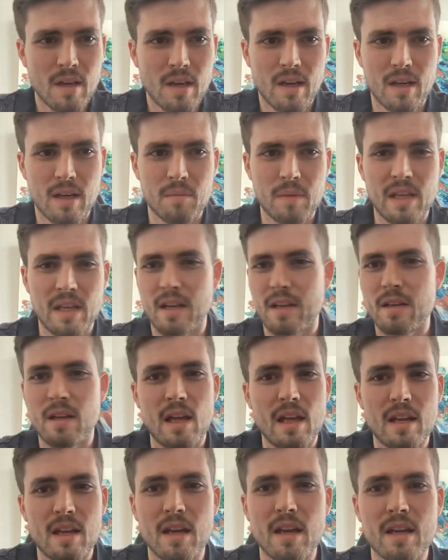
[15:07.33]
And
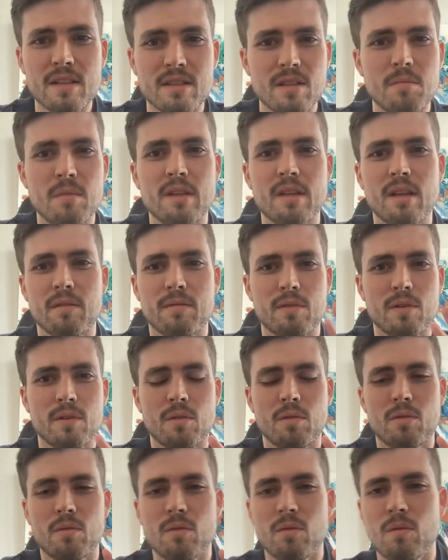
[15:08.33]
I actually mean that
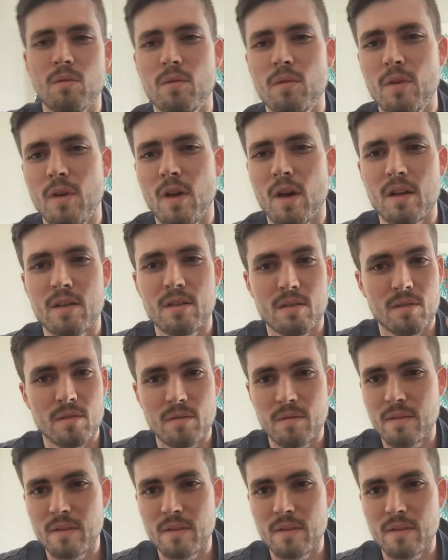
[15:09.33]
for not